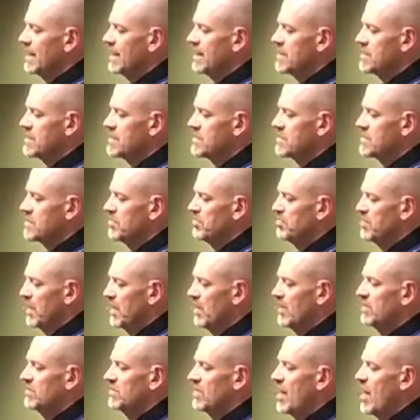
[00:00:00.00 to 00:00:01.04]
it is
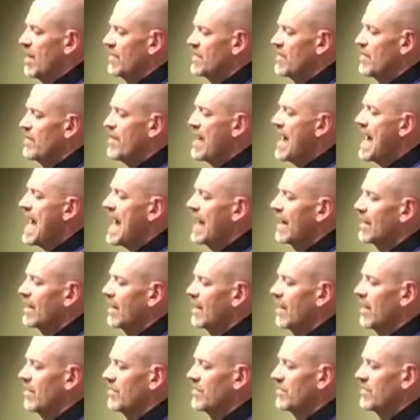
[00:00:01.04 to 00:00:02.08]
built on the back
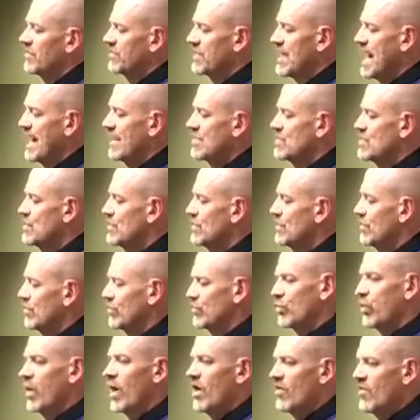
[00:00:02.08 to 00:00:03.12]
of the statues
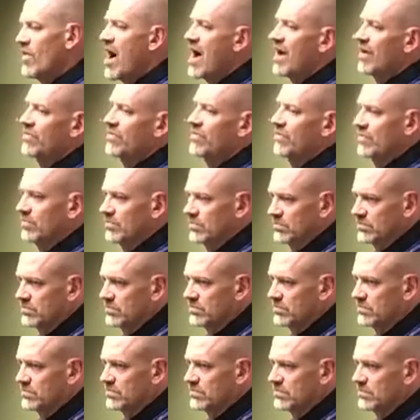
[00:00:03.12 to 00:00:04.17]
of 12 oxen
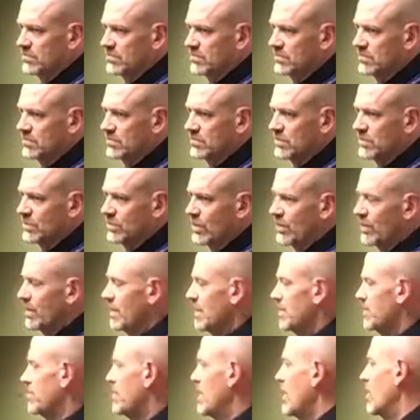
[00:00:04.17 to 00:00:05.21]
so
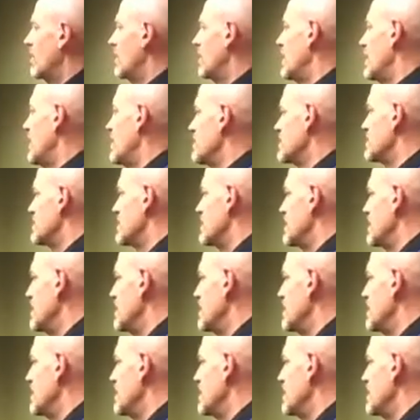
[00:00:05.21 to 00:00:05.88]
that it parallels